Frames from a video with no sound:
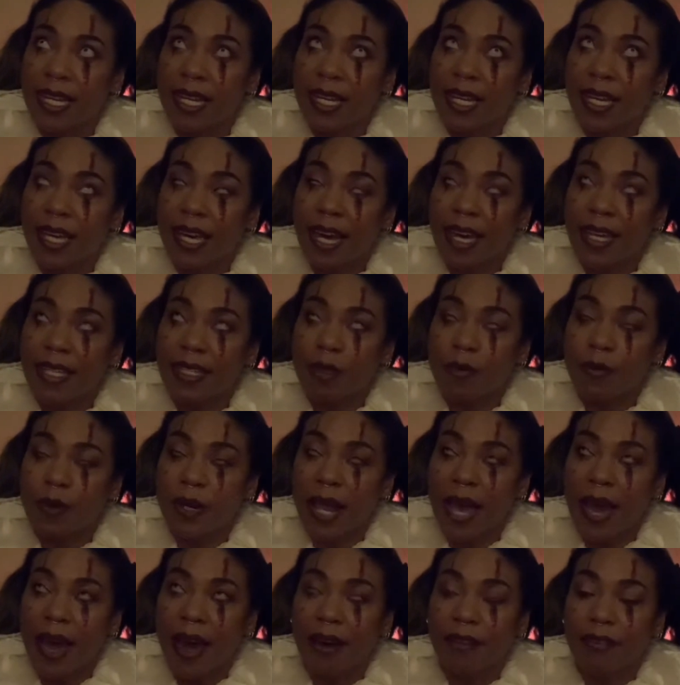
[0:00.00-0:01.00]
has been
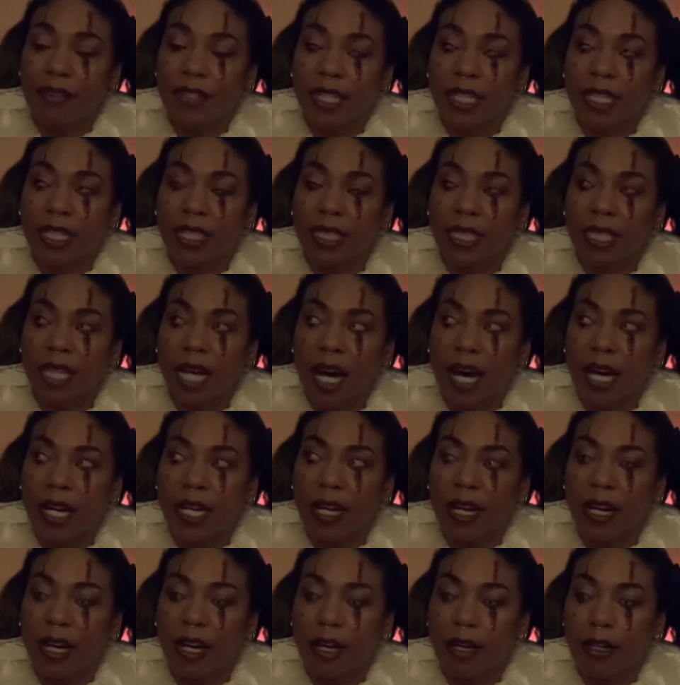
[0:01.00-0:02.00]
having a lot
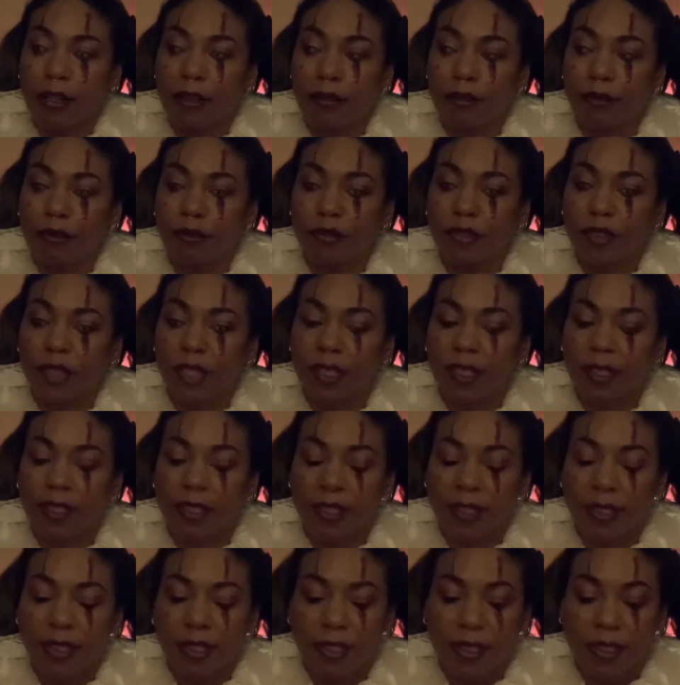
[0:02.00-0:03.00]
of
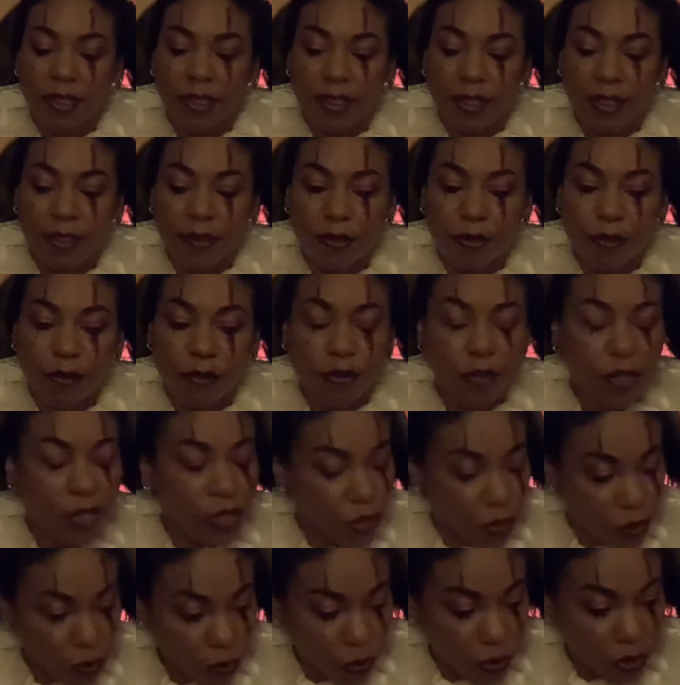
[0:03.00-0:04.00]

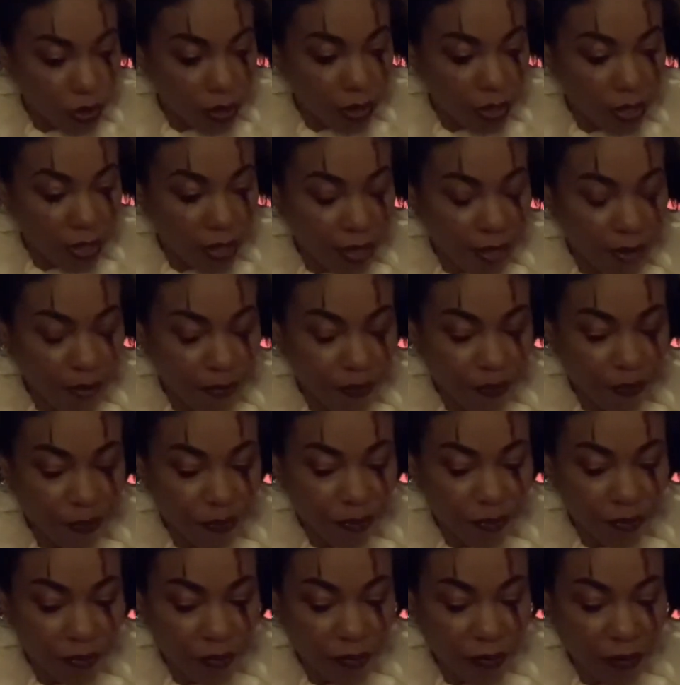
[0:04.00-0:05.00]
visuals
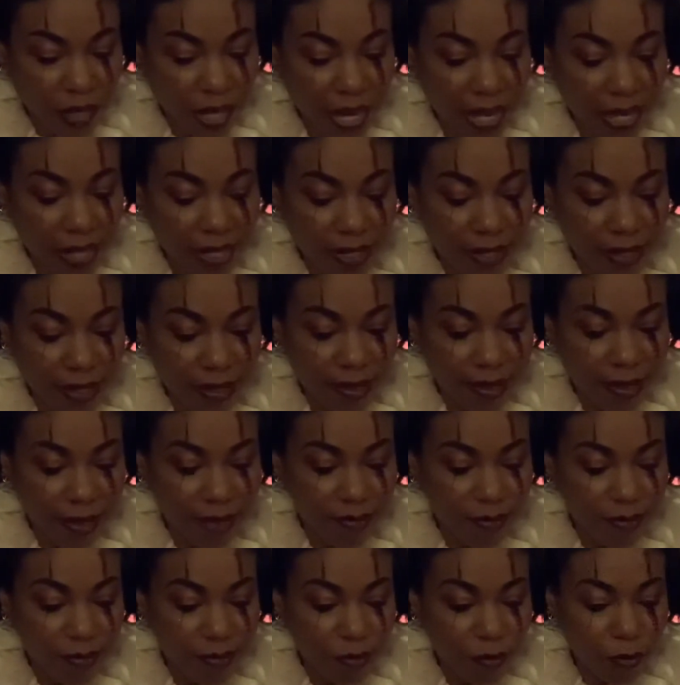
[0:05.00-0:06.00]
and
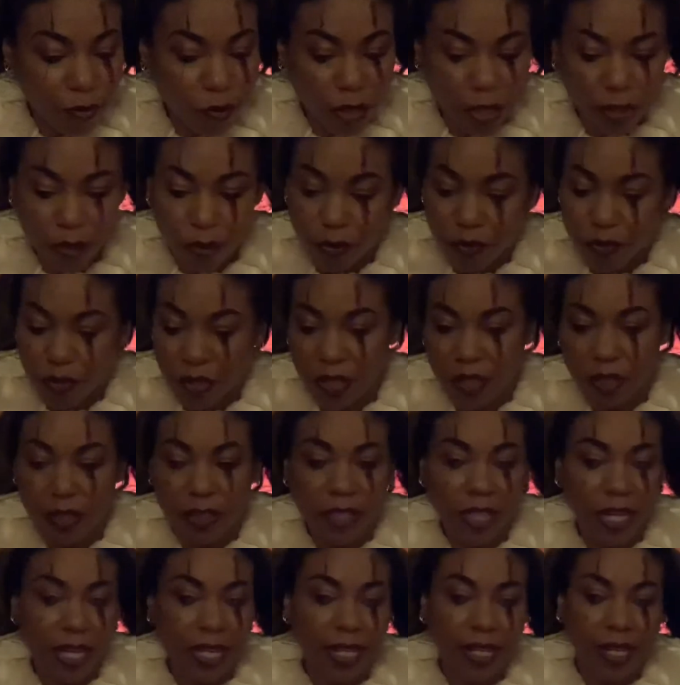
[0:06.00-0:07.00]
what feel
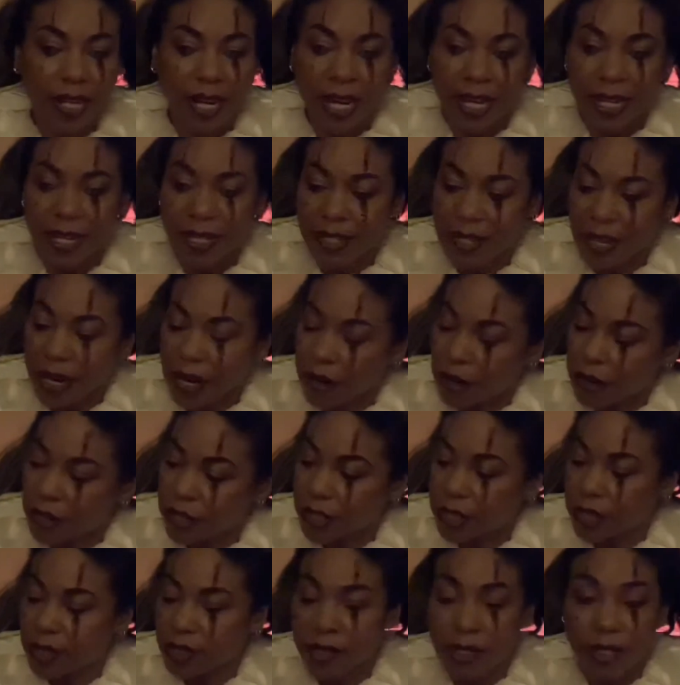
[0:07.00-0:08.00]
like night
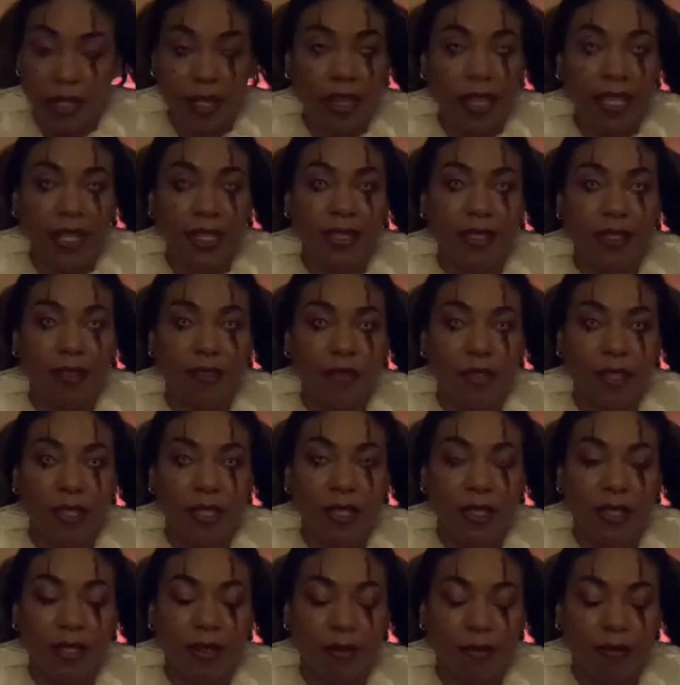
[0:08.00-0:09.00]
terrors and things of
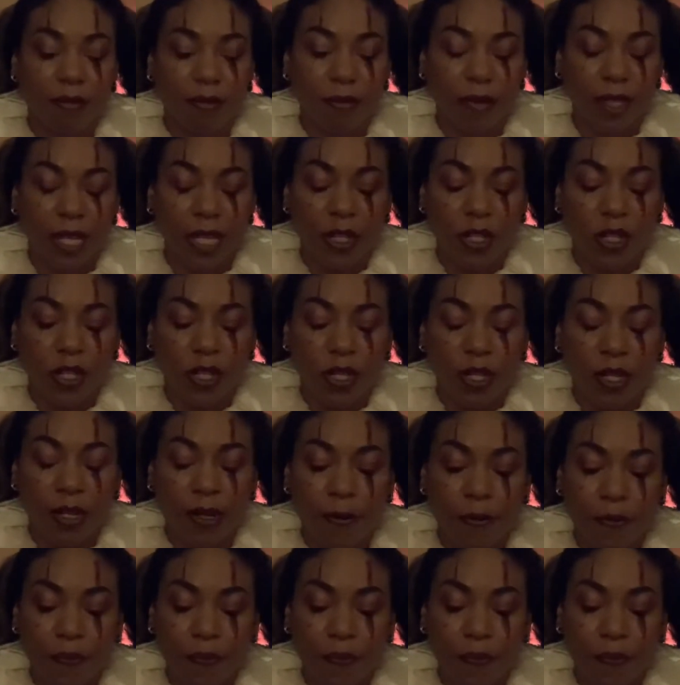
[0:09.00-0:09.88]
this nature.